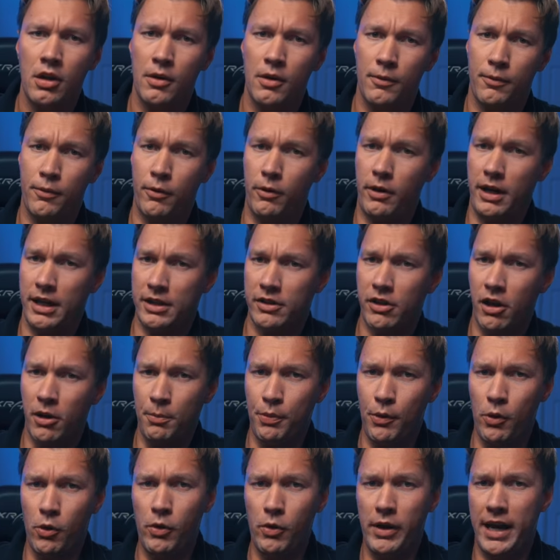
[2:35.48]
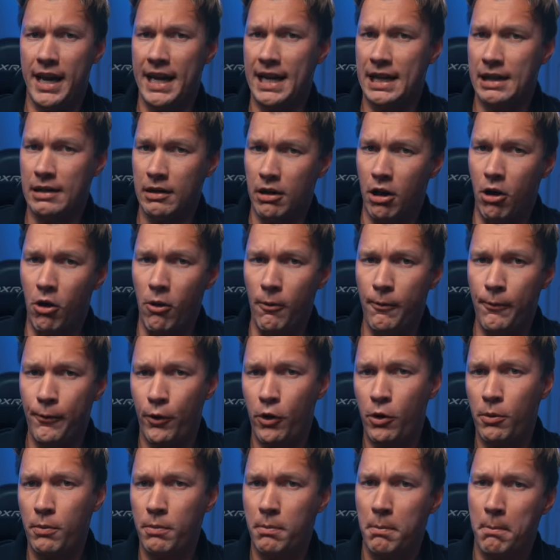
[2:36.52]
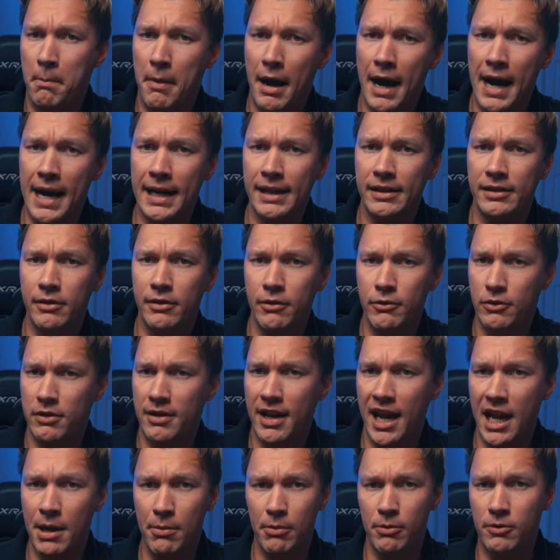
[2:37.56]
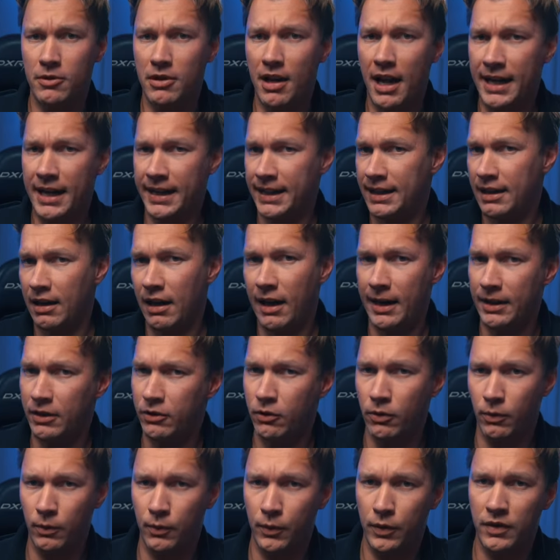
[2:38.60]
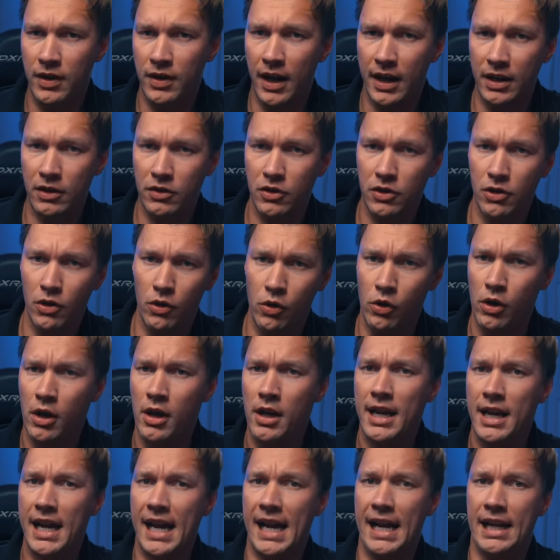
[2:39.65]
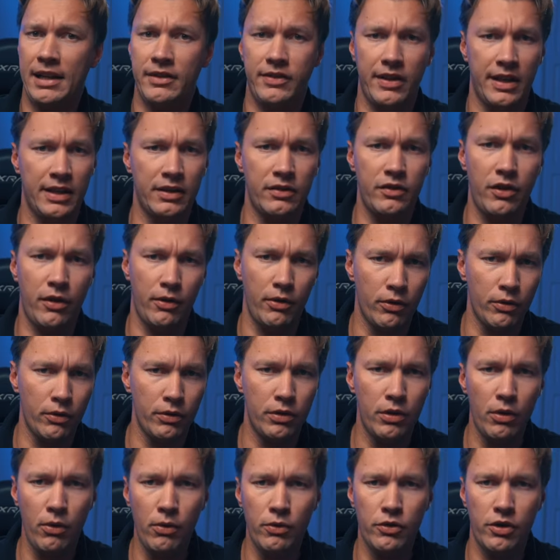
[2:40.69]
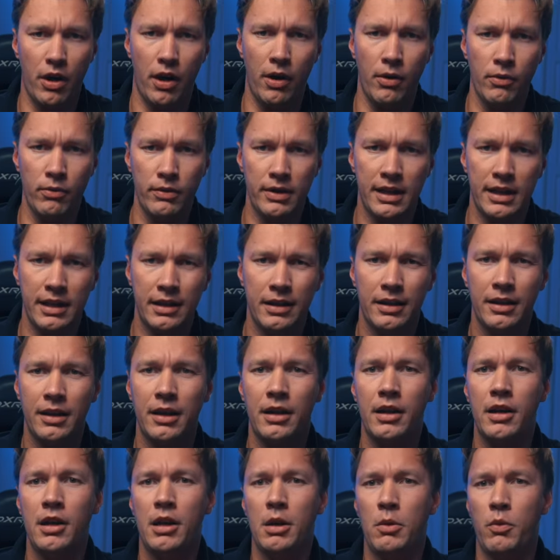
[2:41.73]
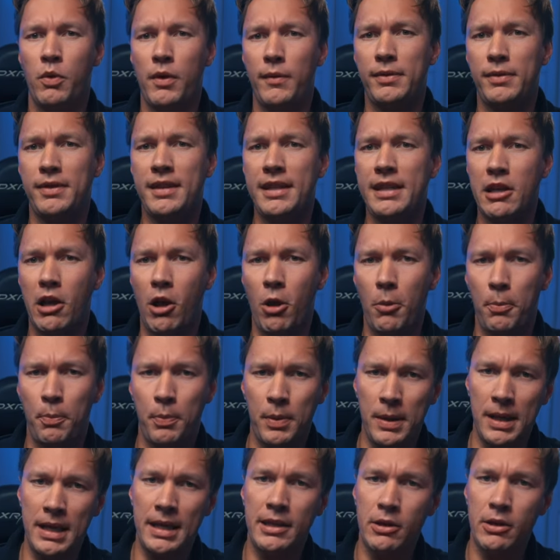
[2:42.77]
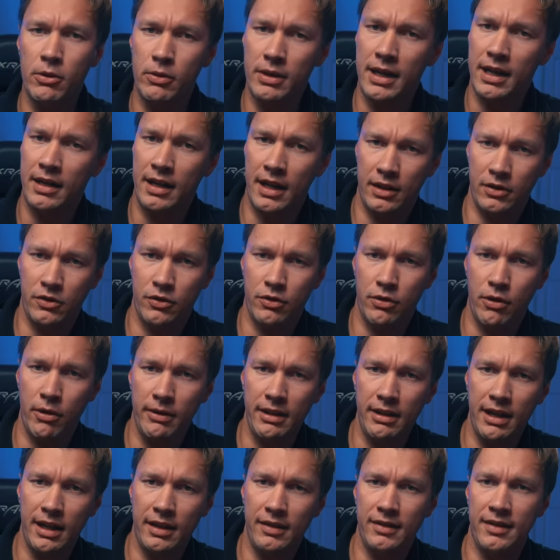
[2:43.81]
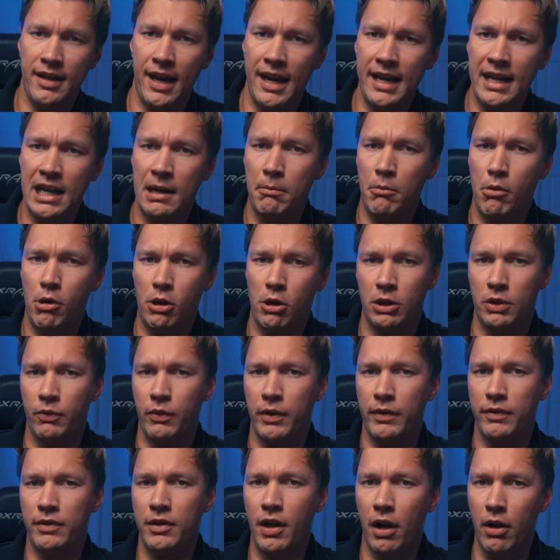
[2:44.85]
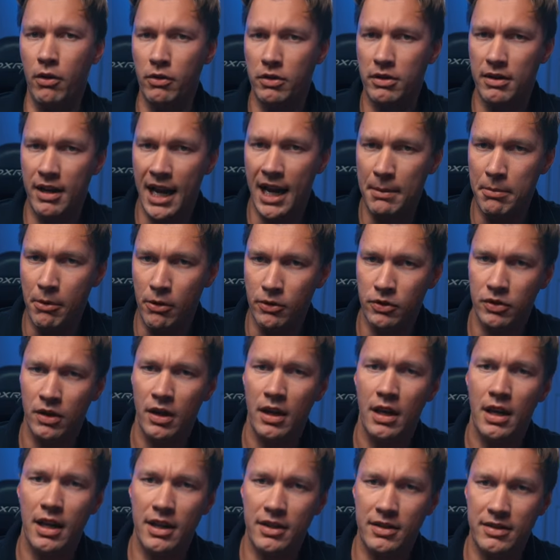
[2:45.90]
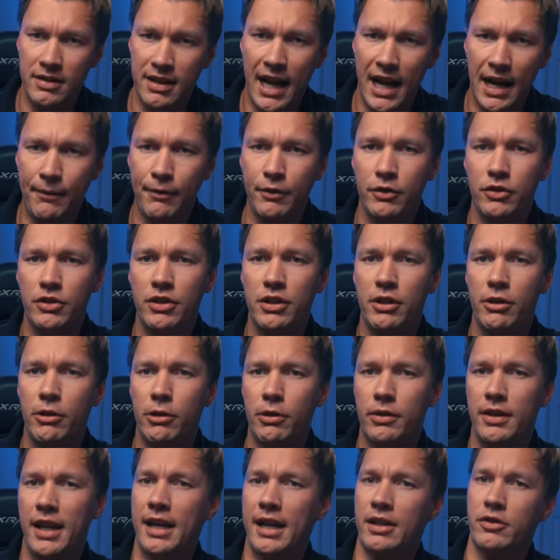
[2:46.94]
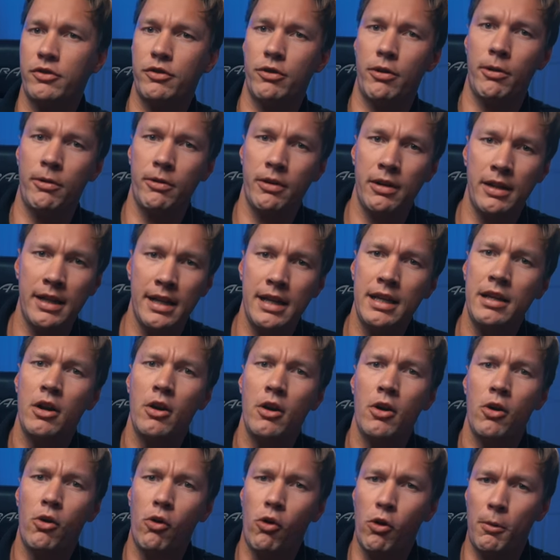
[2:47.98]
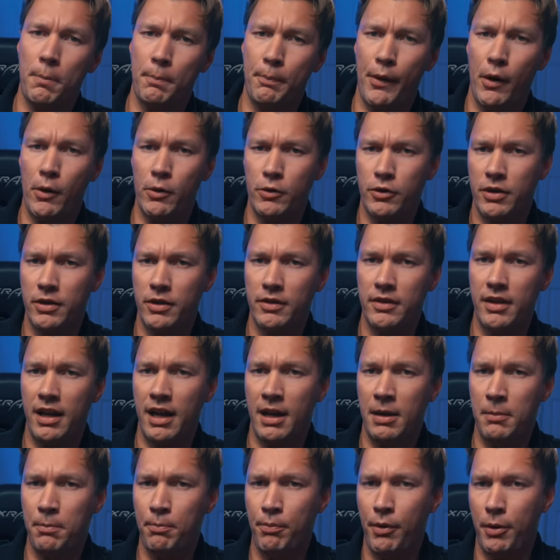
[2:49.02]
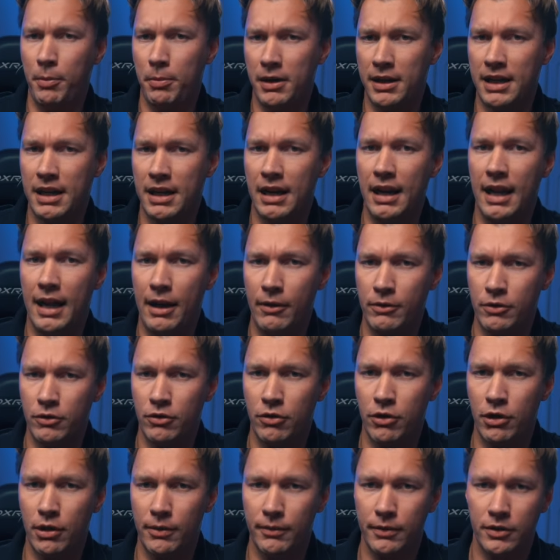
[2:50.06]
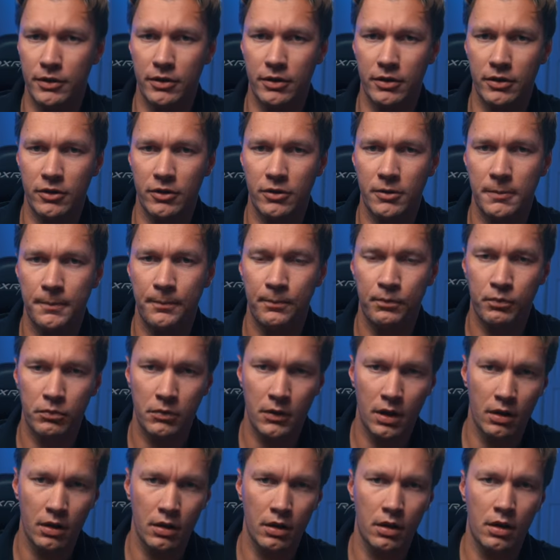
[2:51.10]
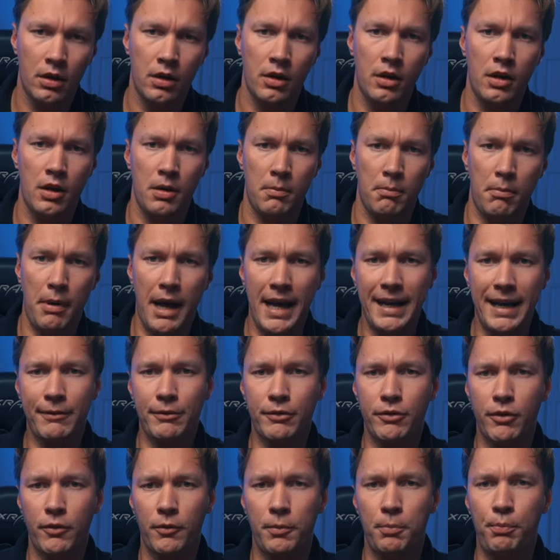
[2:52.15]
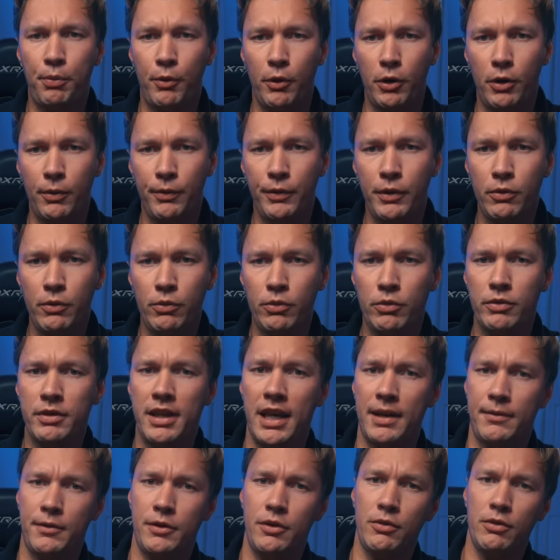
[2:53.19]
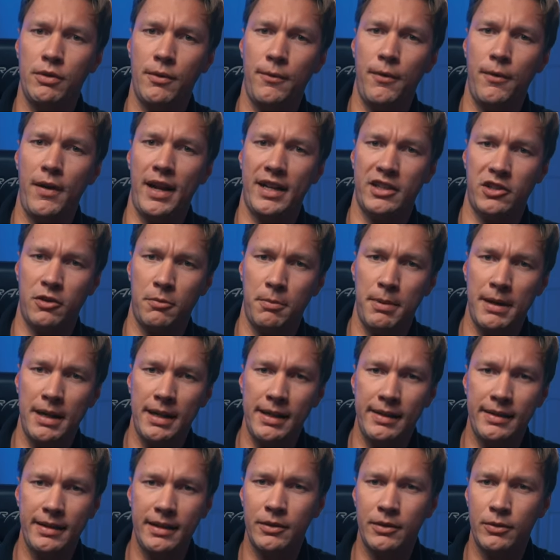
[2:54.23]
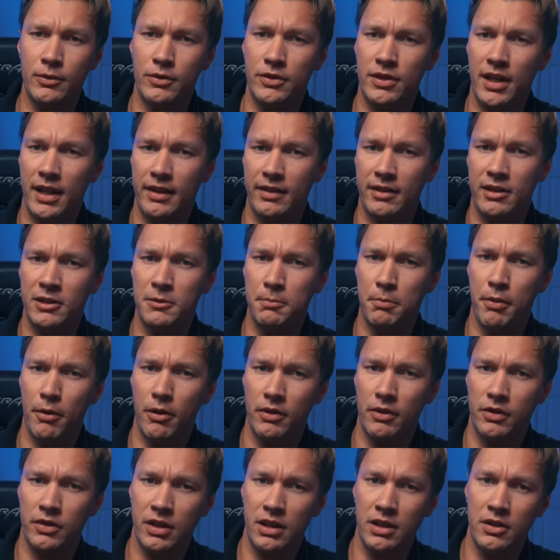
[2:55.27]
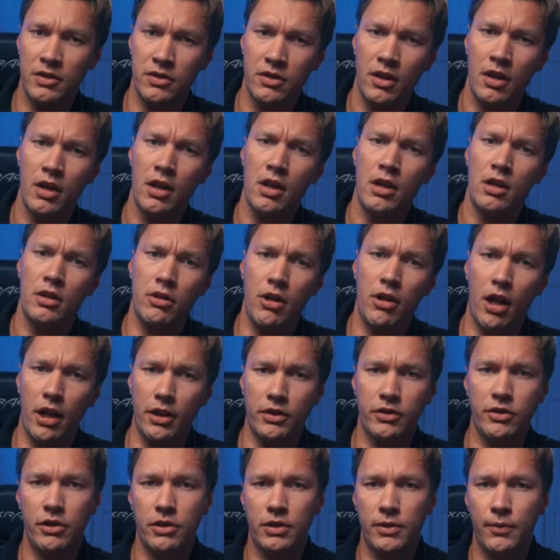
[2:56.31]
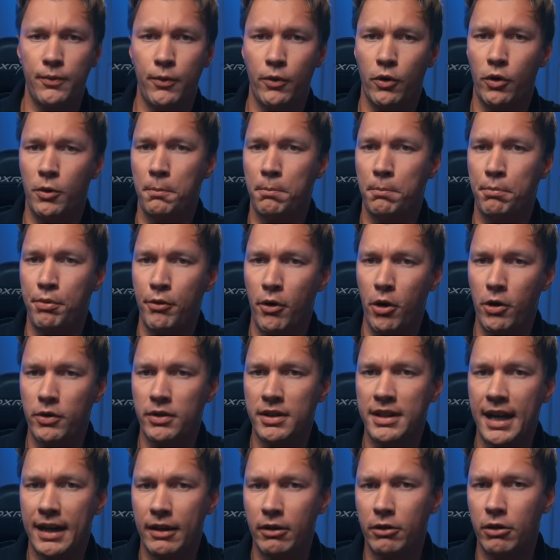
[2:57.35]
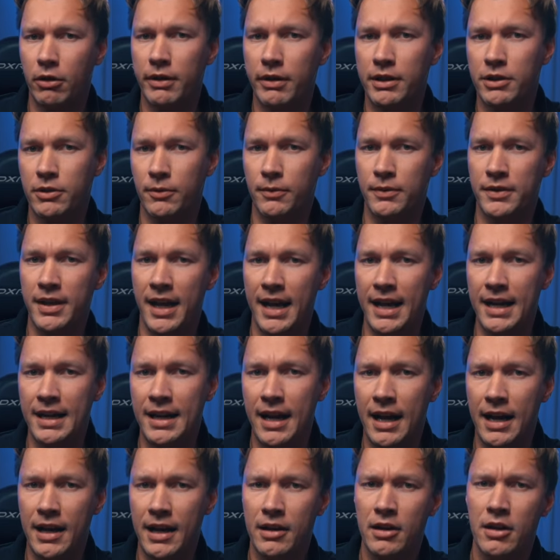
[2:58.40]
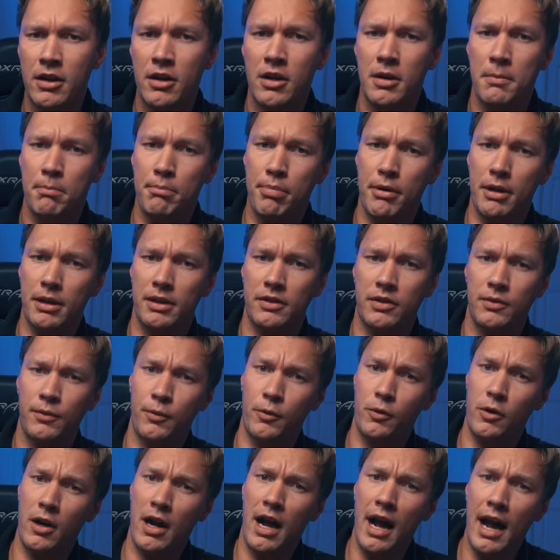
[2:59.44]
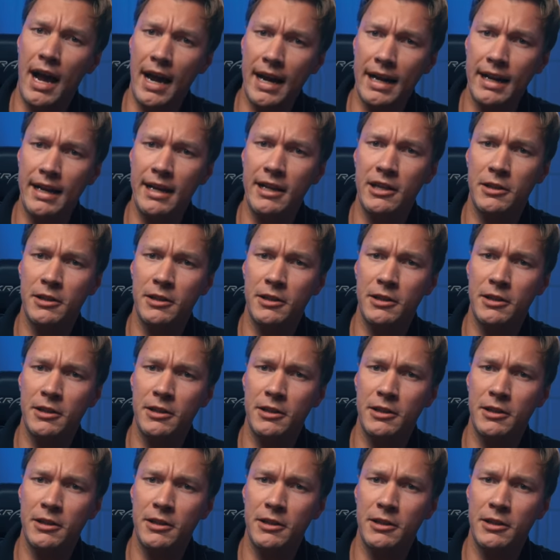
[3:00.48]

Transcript: For example, a law firm might use labels like client confidential and internal use only. With DLP, you can ensure that data marked with those labels is never shared externally or posted in public cloud services. Microsoft Purview gives you the flexibility to set these policies not just for broad categories of data, but for highly